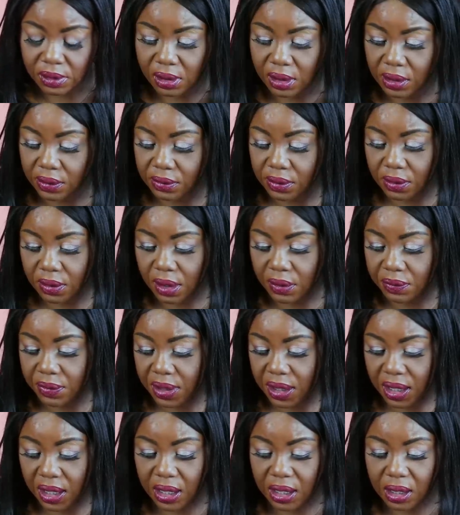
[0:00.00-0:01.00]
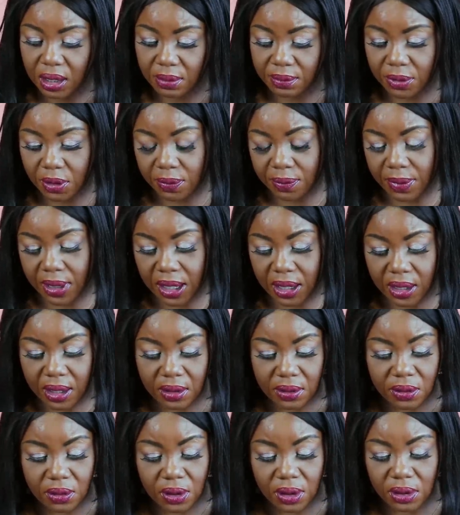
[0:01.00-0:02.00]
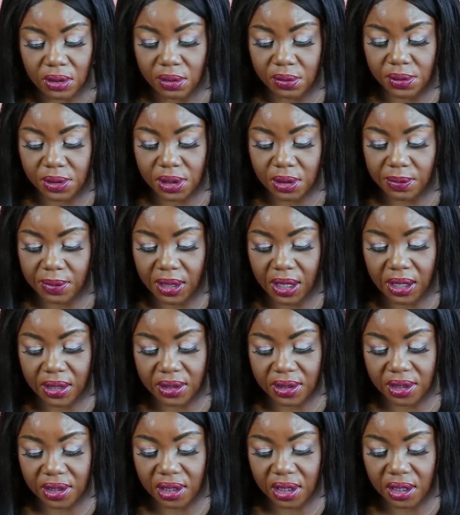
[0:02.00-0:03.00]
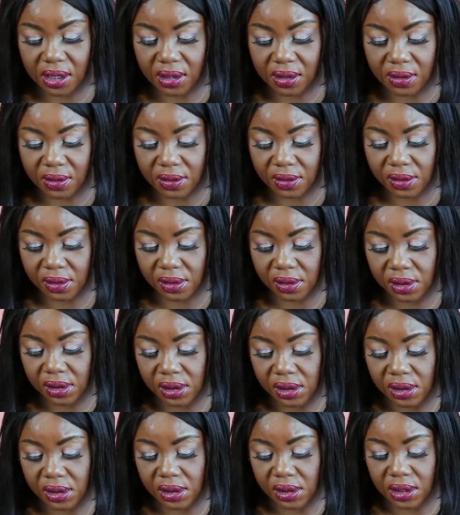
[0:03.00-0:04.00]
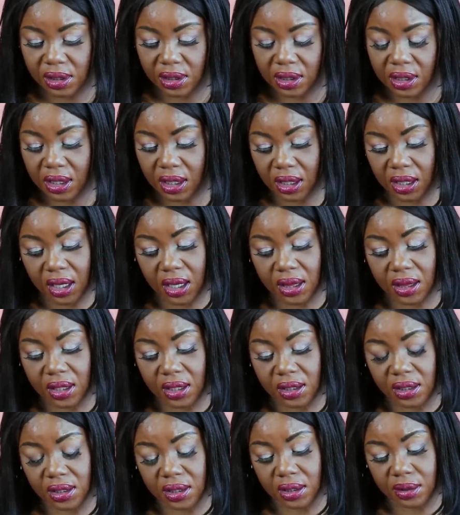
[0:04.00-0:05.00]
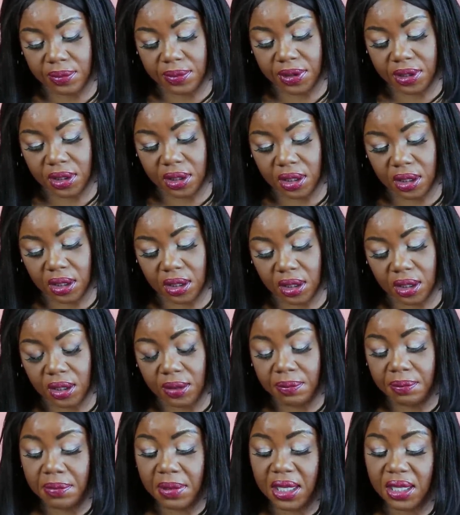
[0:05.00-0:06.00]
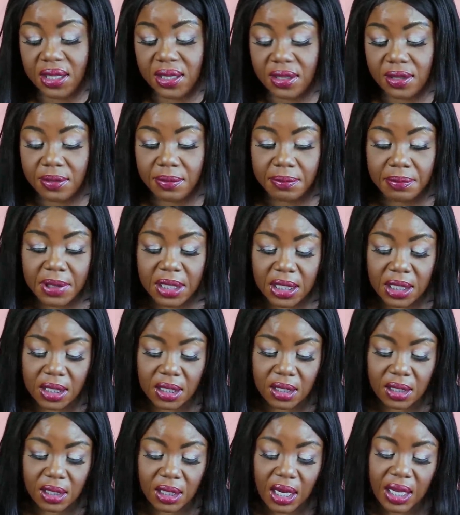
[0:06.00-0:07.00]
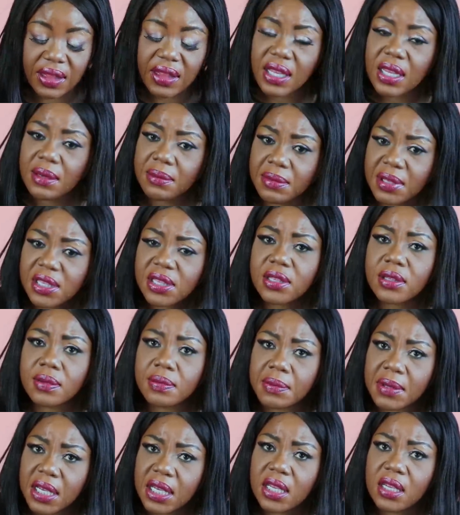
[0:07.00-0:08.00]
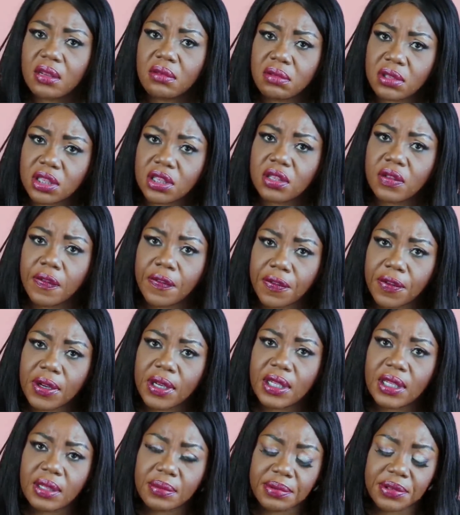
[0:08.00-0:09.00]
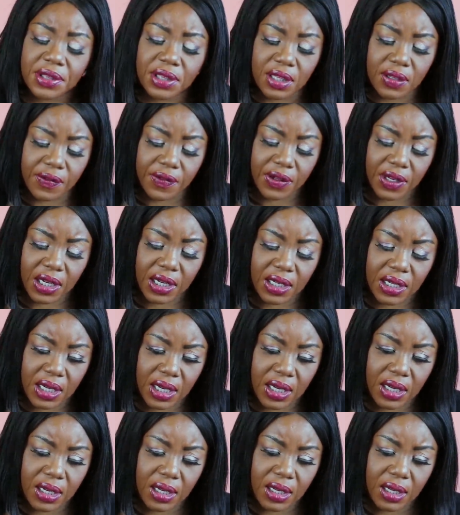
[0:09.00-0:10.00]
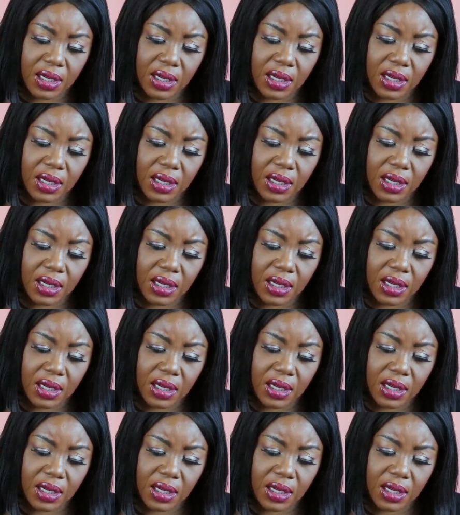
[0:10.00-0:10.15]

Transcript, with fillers: I don't know, I went ham on MAC. I don't know, I know it was some kind of sale. And then I got this lipstick in Mixed Media. I think Mixed Media was the free lipstick for that day.